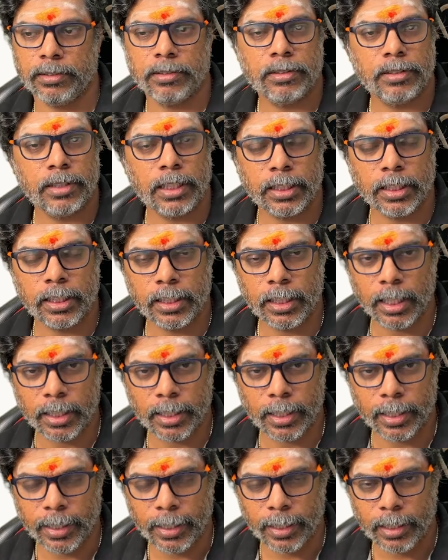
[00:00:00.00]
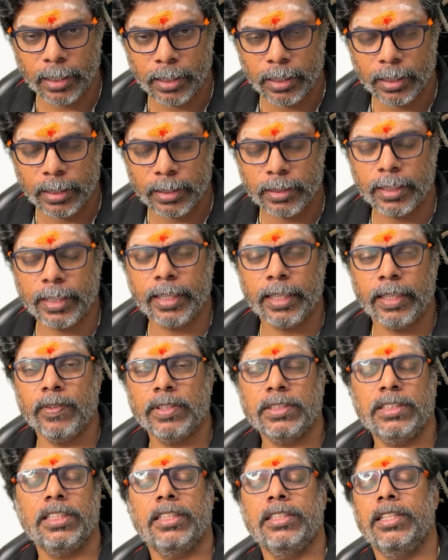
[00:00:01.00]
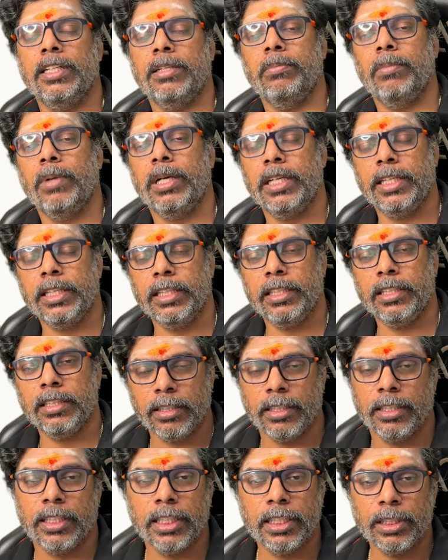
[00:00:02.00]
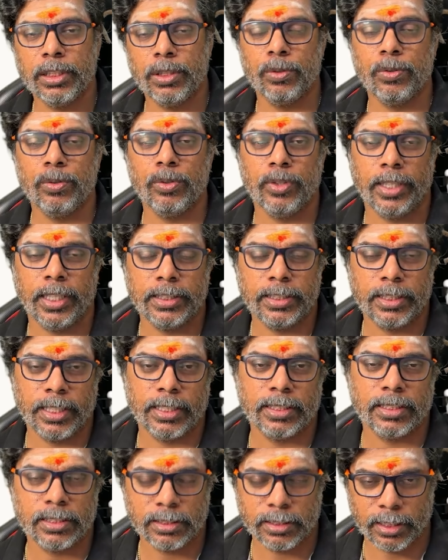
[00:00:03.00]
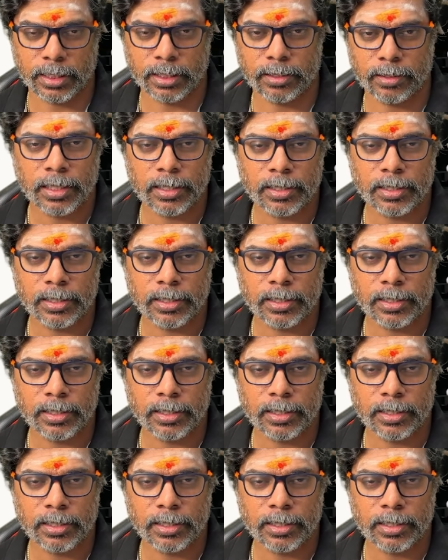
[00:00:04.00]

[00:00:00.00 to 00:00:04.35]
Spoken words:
Nandan Nilekani. They invested their money into education thing.